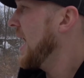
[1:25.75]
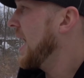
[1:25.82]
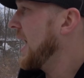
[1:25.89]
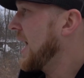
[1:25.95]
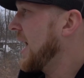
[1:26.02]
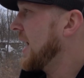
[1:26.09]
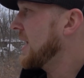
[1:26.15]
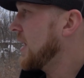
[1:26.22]

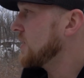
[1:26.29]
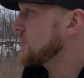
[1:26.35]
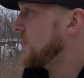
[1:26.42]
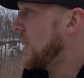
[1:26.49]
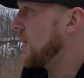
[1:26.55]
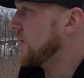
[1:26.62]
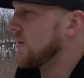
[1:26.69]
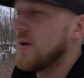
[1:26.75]
And I was
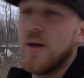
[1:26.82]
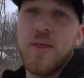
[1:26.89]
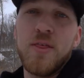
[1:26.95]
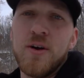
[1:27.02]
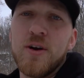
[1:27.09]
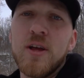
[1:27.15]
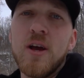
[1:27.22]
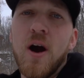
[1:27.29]
about
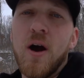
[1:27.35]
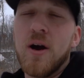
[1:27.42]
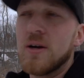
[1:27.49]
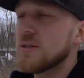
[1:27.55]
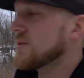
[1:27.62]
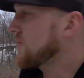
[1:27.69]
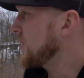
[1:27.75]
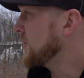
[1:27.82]
30
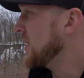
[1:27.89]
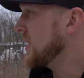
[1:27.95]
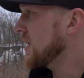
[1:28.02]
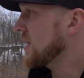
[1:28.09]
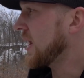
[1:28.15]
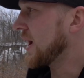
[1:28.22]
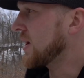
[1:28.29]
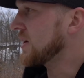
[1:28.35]
yards from here
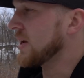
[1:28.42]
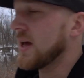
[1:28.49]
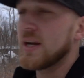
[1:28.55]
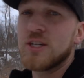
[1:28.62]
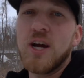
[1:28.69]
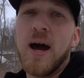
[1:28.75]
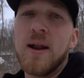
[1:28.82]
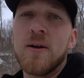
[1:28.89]
and I couldn't get a
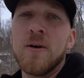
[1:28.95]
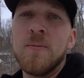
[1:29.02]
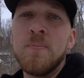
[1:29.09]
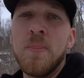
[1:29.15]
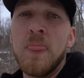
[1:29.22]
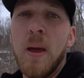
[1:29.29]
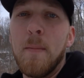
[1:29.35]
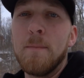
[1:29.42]
shot at him,
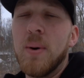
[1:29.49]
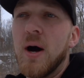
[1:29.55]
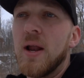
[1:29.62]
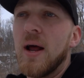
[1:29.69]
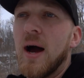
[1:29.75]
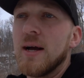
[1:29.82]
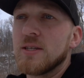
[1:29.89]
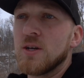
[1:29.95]

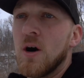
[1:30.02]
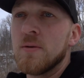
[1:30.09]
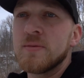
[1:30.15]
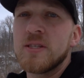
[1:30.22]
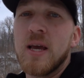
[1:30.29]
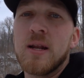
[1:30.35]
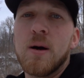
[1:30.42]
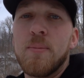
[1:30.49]
but I saw him
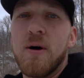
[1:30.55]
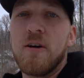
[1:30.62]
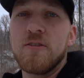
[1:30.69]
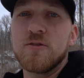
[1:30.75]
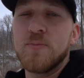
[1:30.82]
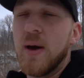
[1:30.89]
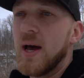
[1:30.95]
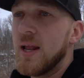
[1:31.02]
stand up out of
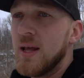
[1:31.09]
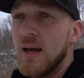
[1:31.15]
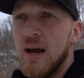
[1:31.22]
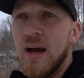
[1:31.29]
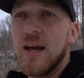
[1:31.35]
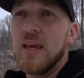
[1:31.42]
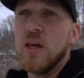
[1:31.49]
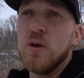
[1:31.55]
his bed.
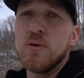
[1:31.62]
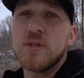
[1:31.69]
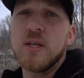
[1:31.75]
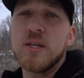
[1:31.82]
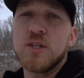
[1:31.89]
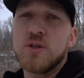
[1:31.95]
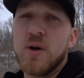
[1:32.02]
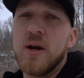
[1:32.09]
He used
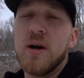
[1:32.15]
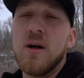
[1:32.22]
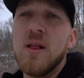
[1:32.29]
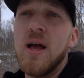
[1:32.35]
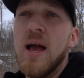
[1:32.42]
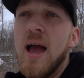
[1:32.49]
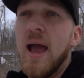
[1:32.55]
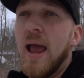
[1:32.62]
this trail
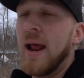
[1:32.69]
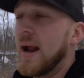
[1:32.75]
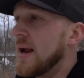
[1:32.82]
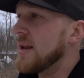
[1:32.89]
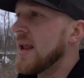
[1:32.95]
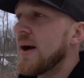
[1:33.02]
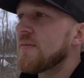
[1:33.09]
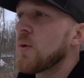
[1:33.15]
and I
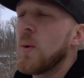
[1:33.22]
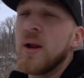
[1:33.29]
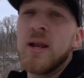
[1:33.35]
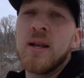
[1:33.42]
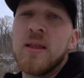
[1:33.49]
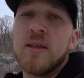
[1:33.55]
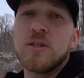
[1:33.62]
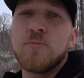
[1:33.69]
never went
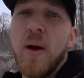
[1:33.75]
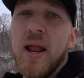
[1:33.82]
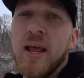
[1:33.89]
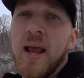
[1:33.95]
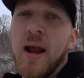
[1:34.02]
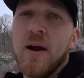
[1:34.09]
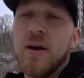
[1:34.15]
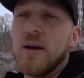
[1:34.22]
into this
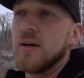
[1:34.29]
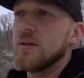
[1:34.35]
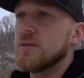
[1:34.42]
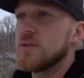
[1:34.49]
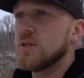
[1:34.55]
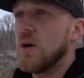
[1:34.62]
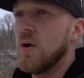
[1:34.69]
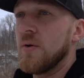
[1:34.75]
bedding area.
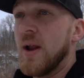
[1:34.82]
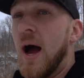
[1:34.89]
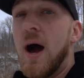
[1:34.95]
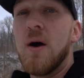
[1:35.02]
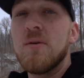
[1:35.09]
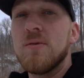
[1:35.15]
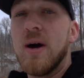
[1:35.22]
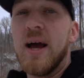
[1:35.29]
So
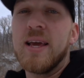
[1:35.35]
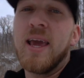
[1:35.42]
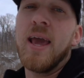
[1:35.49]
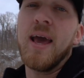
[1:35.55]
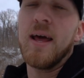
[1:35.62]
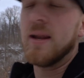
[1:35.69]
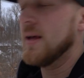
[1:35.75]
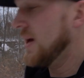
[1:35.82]
now I
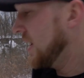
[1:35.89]
can.